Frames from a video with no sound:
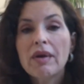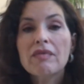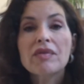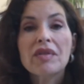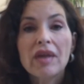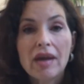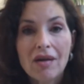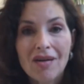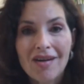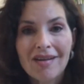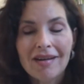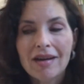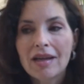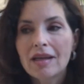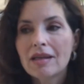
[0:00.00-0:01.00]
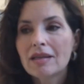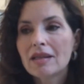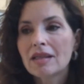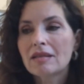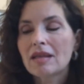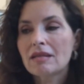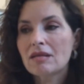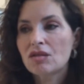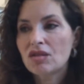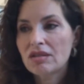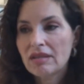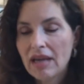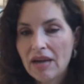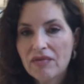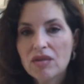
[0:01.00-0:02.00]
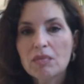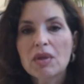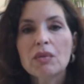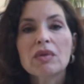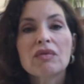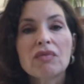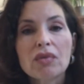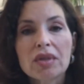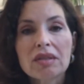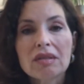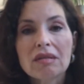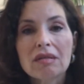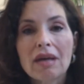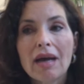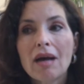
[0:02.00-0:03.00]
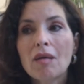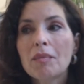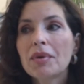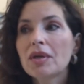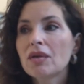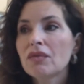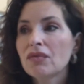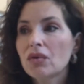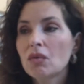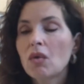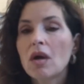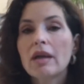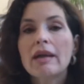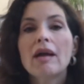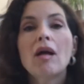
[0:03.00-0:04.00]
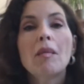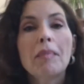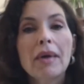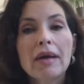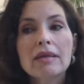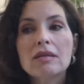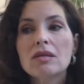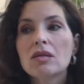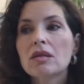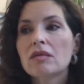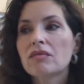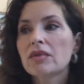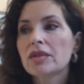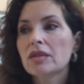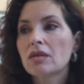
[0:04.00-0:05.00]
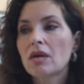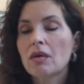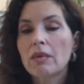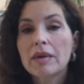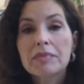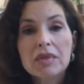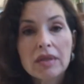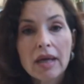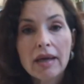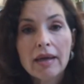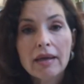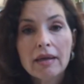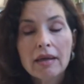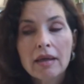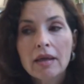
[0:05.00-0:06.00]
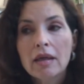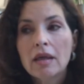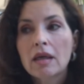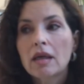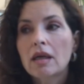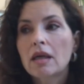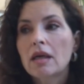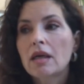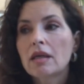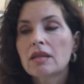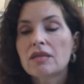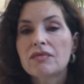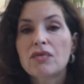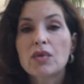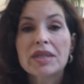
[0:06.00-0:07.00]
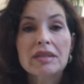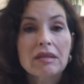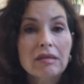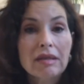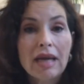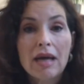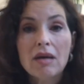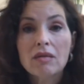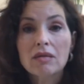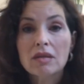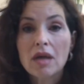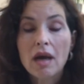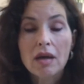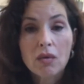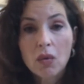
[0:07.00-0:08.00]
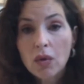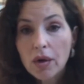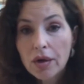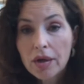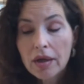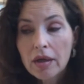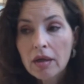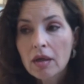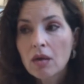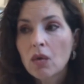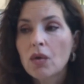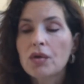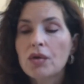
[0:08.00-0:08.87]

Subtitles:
wherever they are. And it doesn't just have to be with Voices Out, but if you want to help us, you can visit our website. It's voicesout.org.